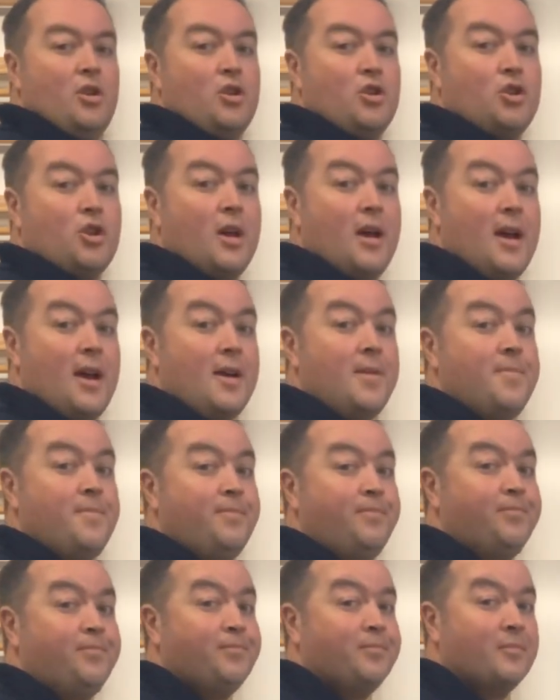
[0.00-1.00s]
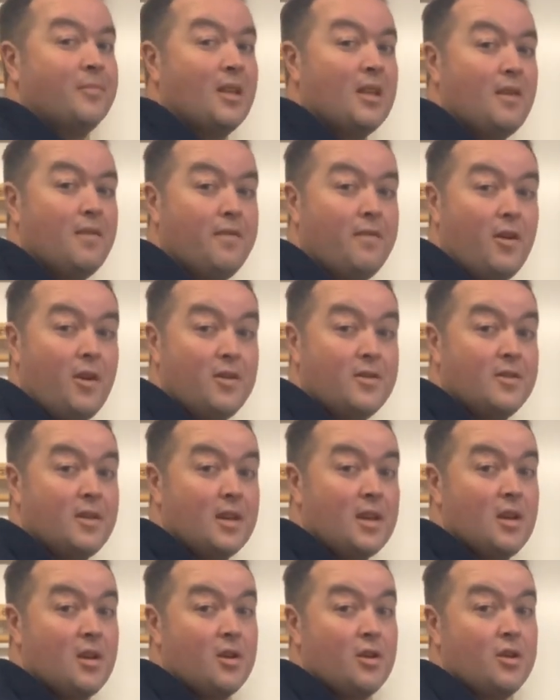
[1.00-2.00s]
chair, the first thing
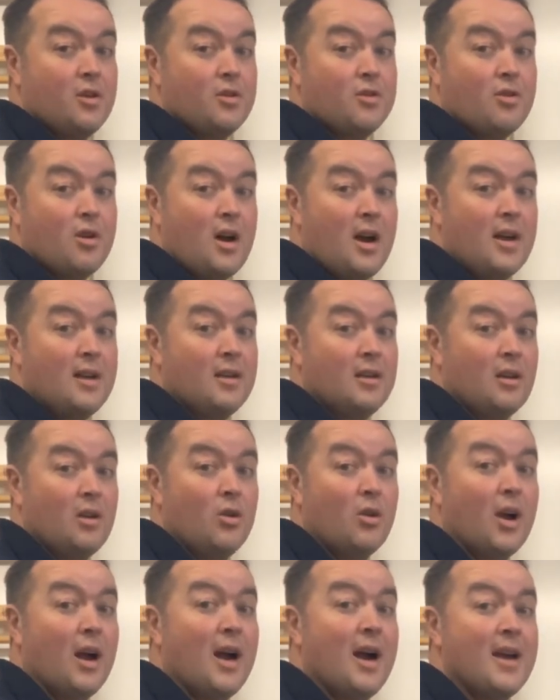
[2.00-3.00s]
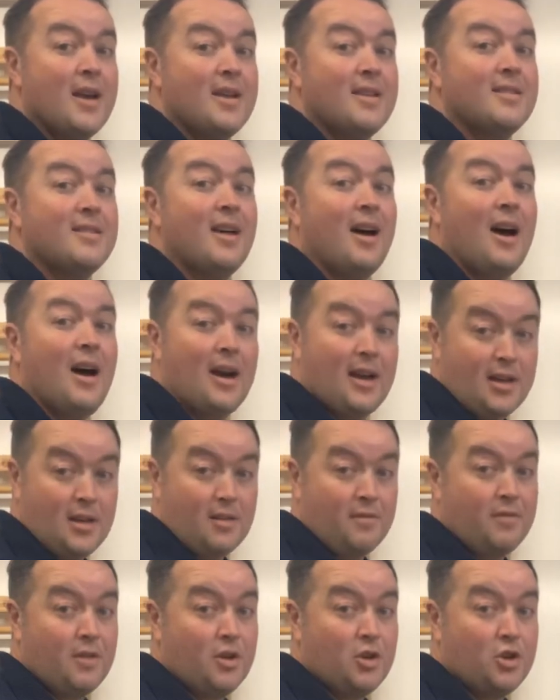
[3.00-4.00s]
you're going to try to look at is the height
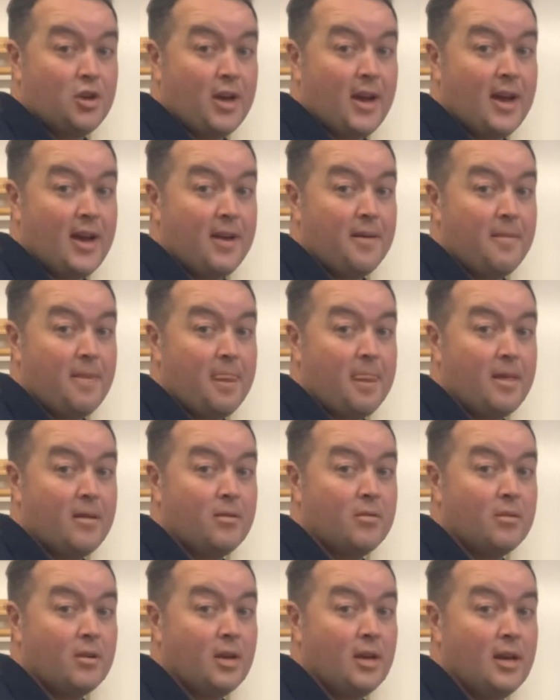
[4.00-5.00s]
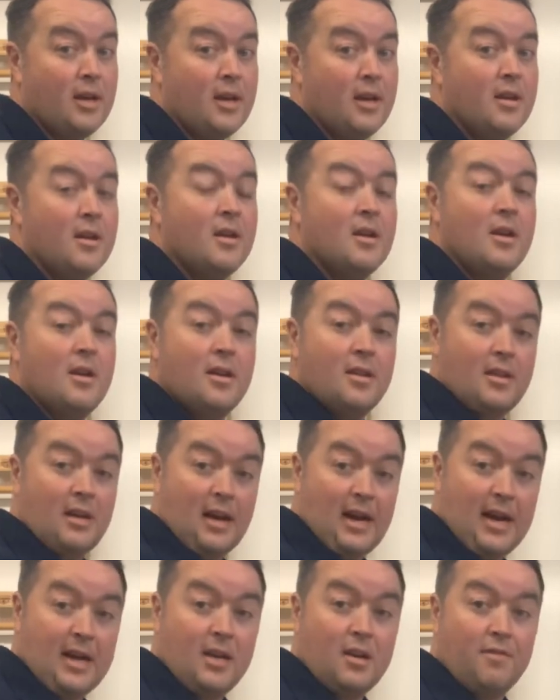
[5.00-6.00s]
of your chair, okay? The
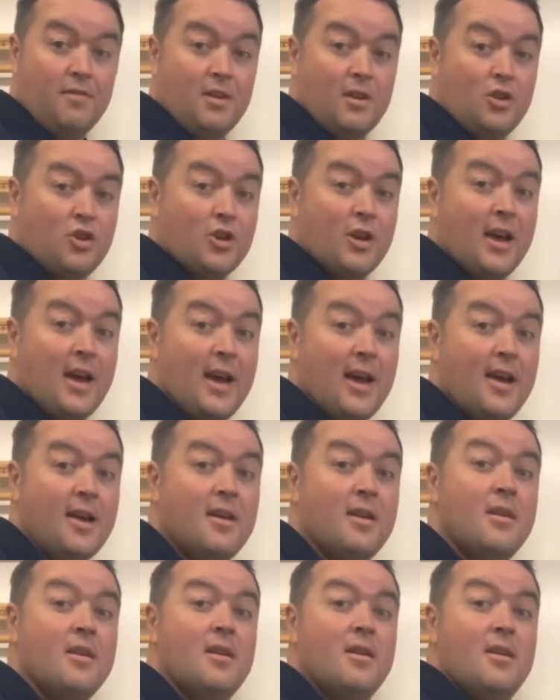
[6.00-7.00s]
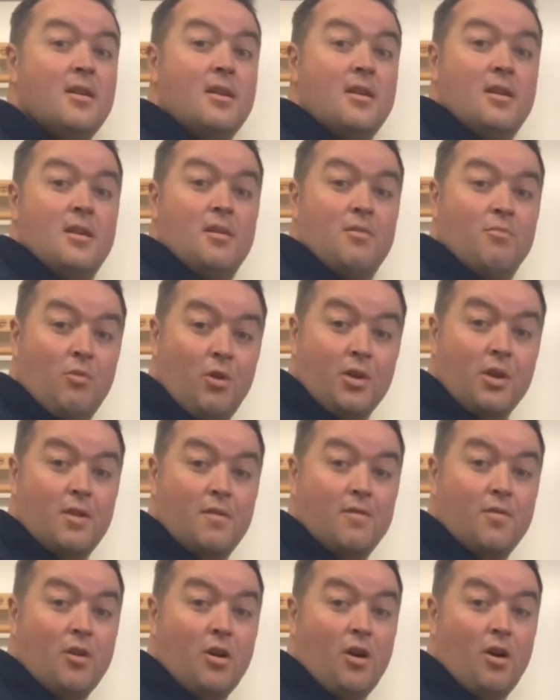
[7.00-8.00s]
height of your chair, what
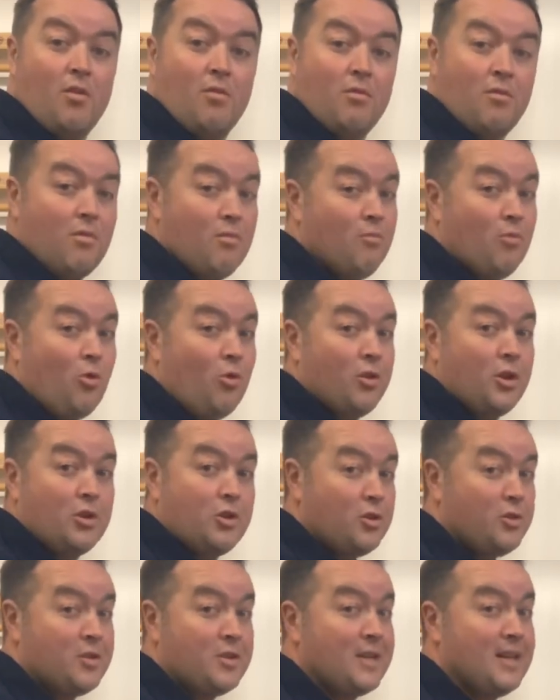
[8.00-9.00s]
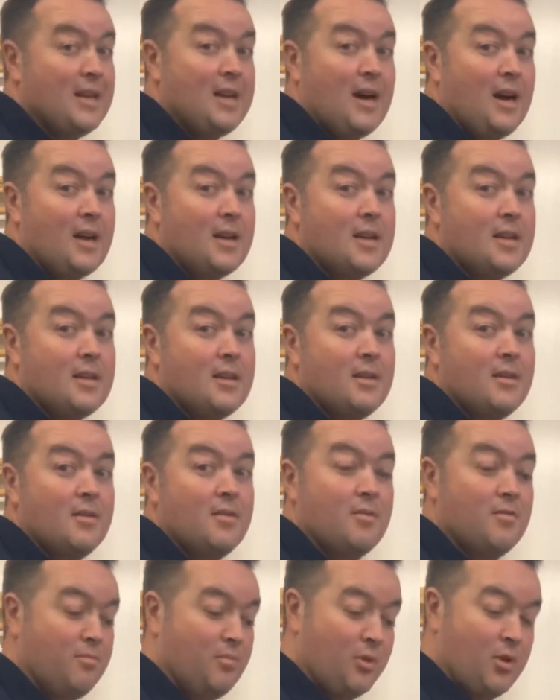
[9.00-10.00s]
you've got won't adjust in height,
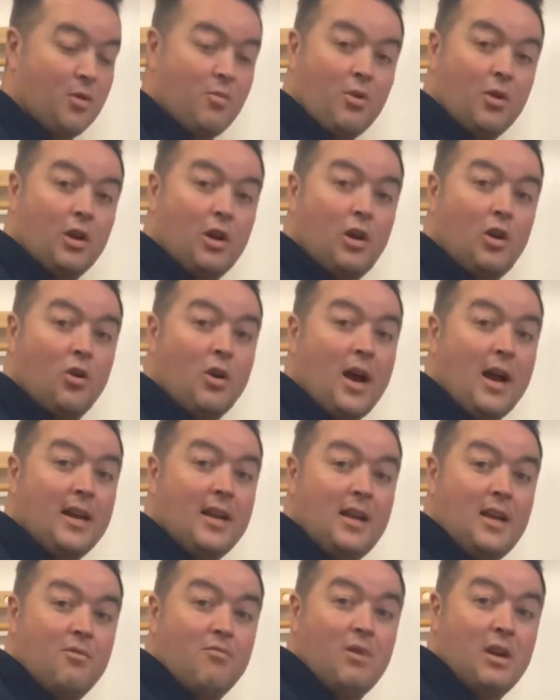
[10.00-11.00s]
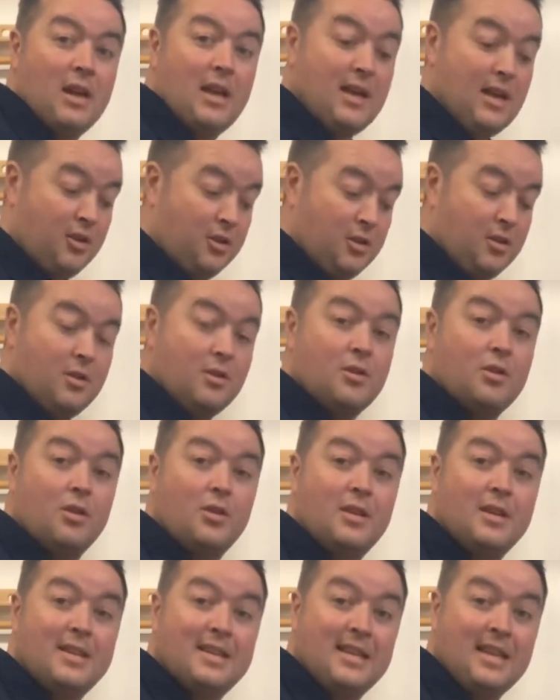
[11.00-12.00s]
but you want to look at it in relation to
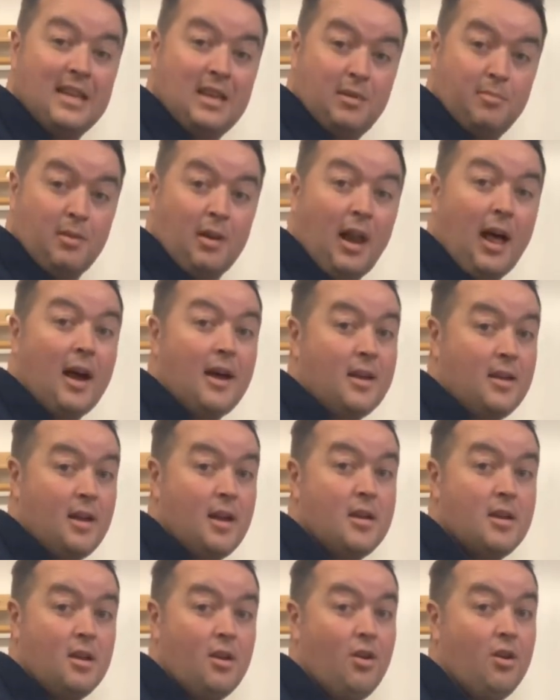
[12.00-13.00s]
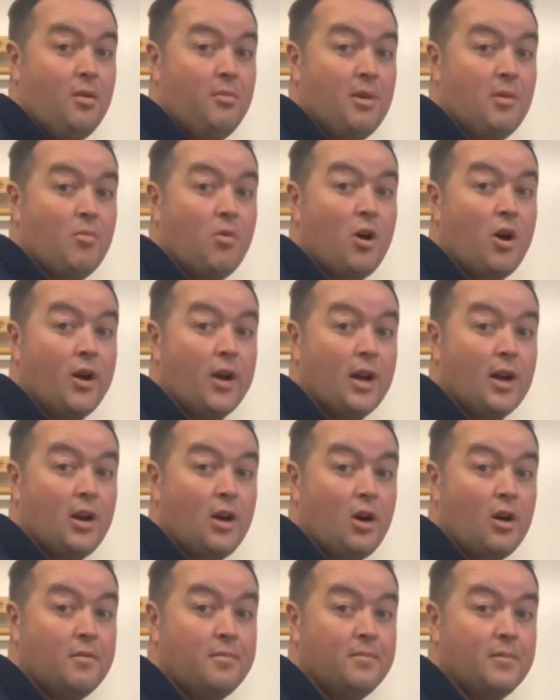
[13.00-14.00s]
the table height that you're going to be working
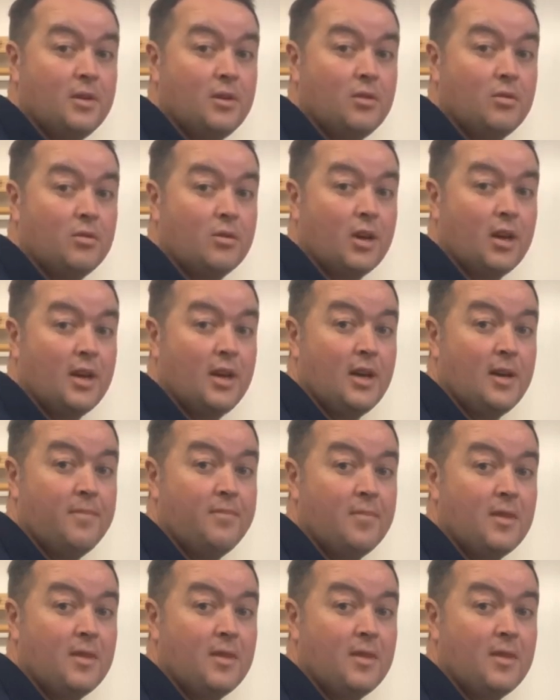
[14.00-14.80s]
on, okay?